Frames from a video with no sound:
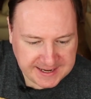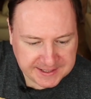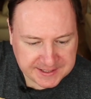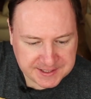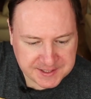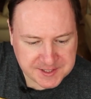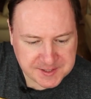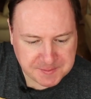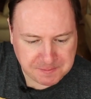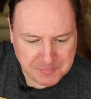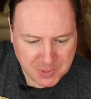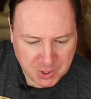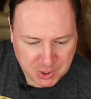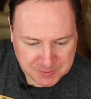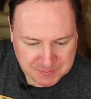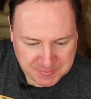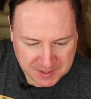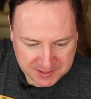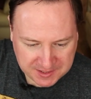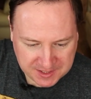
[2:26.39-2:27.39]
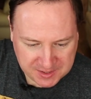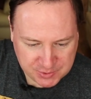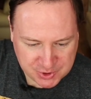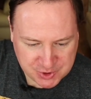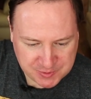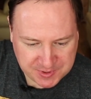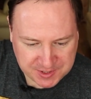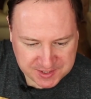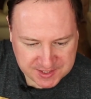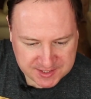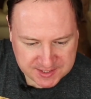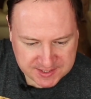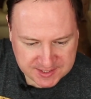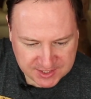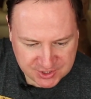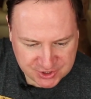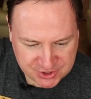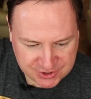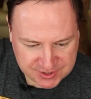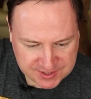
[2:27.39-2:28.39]
elegant malt body which puts
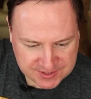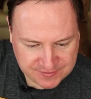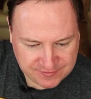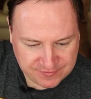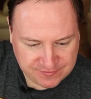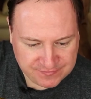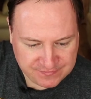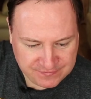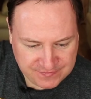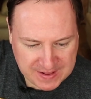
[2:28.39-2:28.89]
Citra's